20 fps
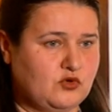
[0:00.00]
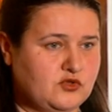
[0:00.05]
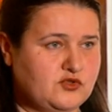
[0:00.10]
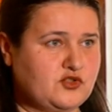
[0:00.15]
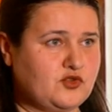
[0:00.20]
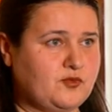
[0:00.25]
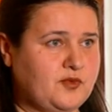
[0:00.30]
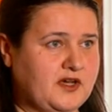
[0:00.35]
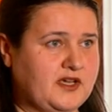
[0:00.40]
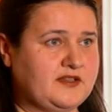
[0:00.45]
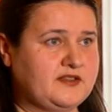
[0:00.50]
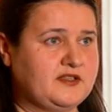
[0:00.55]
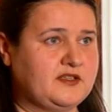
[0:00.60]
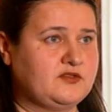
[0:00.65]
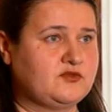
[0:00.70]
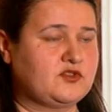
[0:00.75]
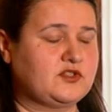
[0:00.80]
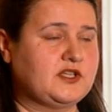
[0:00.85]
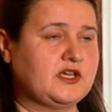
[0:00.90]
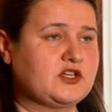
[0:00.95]
also by
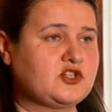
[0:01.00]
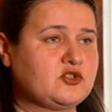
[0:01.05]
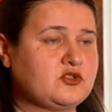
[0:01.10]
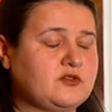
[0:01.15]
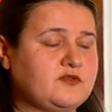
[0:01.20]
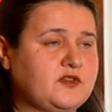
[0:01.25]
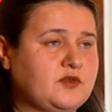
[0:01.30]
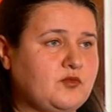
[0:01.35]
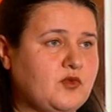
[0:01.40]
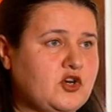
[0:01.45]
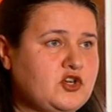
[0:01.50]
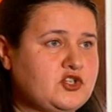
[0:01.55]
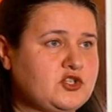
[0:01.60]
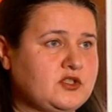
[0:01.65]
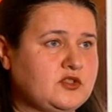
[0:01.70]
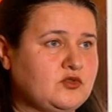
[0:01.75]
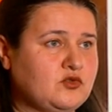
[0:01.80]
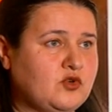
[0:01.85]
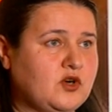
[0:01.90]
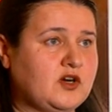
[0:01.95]
the introduction of the
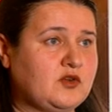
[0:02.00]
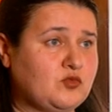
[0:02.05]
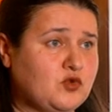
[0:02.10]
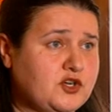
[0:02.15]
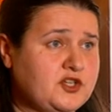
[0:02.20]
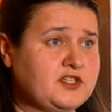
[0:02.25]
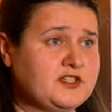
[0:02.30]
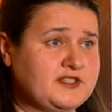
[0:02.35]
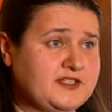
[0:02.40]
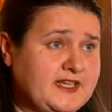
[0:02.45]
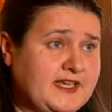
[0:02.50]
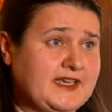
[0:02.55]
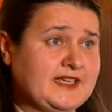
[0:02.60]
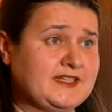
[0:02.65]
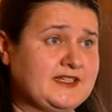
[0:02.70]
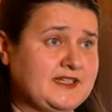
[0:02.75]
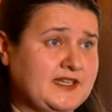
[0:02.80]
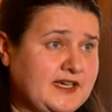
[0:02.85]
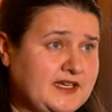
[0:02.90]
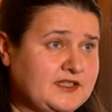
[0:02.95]
martial or are working
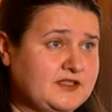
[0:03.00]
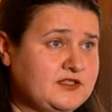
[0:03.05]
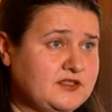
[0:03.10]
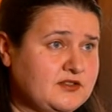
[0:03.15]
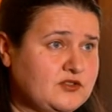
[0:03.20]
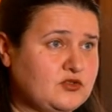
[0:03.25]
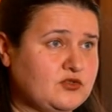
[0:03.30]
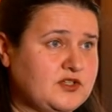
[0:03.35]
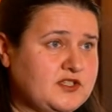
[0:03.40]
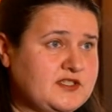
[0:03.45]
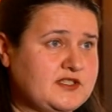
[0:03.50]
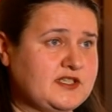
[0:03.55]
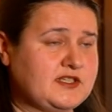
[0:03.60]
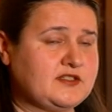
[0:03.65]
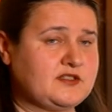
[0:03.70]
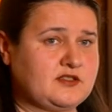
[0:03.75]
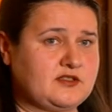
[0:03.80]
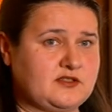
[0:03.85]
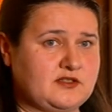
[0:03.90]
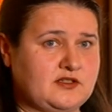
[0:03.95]
day and night to
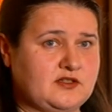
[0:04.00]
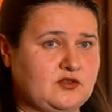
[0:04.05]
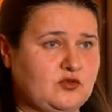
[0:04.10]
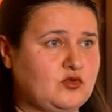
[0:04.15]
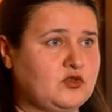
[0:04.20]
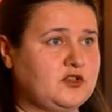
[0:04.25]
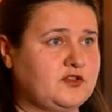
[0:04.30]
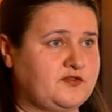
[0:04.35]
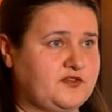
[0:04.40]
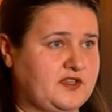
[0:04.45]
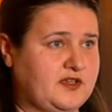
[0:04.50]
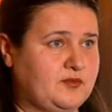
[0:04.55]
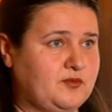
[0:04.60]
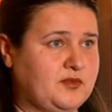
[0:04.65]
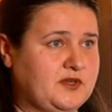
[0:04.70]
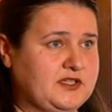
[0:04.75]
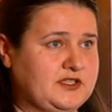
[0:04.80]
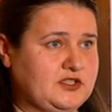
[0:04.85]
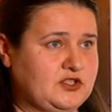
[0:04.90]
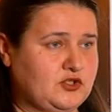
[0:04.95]
assist uh, all of
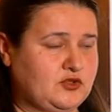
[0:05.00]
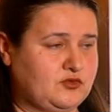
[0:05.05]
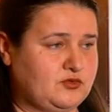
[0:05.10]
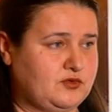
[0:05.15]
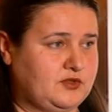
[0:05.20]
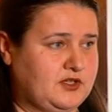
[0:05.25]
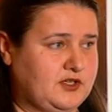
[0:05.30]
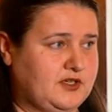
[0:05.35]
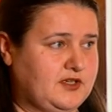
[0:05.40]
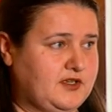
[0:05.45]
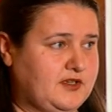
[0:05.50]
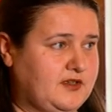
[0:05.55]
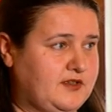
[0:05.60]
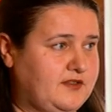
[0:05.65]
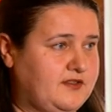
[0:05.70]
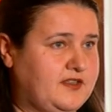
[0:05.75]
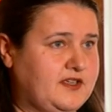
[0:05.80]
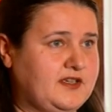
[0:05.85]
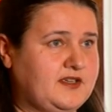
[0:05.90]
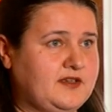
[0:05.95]
them. But you know,
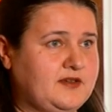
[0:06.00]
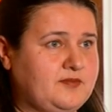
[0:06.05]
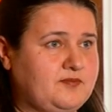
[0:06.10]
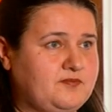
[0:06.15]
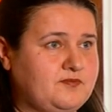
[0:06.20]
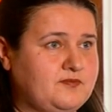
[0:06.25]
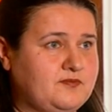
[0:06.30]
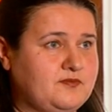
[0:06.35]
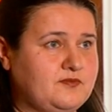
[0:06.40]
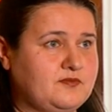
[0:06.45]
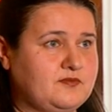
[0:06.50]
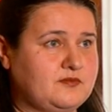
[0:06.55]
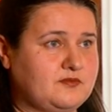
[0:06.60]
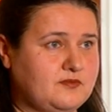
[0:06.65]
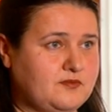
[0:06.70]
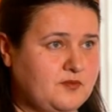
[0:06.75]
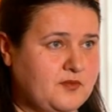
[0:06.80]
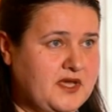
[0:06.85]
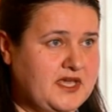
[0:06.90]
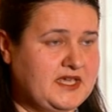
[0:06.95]
their
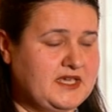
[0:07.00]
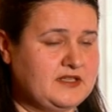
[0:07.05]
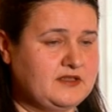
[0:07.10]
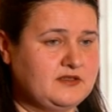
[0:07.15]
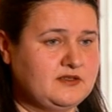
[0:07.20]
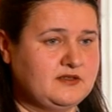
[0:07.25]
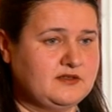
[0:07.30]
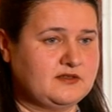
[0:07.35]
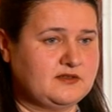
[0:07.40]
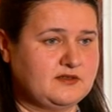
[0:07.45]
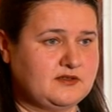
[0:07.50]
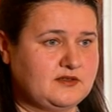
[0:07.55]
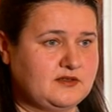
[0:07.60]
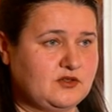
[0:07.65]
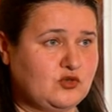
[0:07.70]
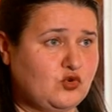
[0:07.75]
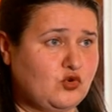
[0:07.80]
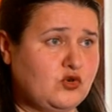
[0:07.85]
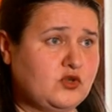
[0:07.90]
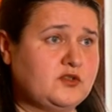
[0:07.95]
main
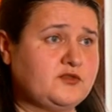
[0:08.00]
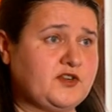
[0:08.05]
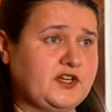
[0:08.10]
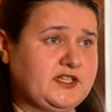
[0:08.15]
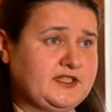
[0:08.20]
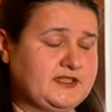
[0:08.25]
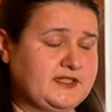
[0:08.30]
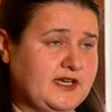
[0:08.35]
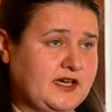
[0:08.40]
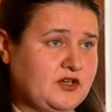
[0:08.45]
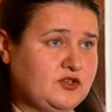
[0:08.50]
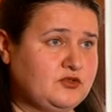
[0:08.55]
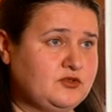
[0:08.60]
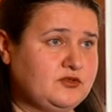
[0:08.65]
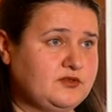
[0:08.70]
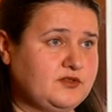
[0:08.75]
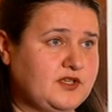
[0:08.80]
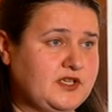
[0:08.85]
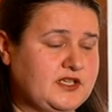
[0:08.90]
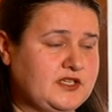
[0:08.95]
goal right
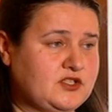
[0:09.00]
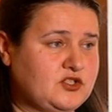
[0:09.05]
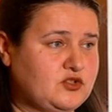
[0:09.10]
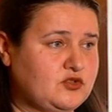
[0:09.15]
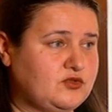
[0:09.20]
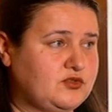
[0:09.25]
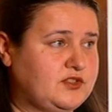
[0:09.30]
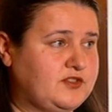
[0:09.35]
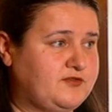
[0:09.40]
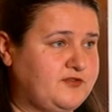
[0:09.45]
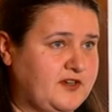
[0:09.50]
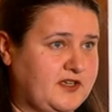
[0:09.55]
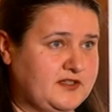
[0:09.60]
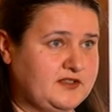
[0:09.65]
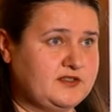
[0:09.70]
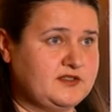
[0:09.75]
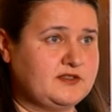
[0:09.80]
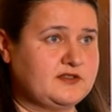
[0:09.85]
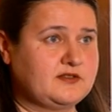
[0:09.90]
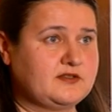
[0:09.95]
now is to
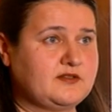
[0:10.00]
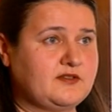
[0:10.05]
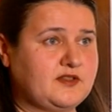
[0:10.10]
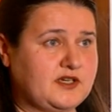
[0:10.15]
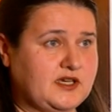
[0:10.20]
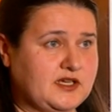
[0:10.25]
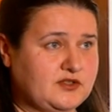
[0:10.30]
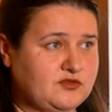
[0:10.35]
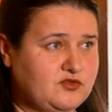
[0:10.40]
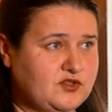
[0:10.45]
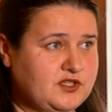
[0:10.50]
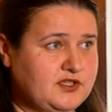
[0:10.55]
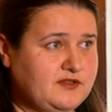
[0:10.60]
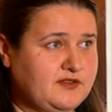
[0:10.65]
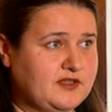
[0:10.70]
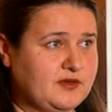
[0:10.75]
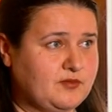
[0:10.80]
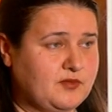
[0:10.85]
defend the country.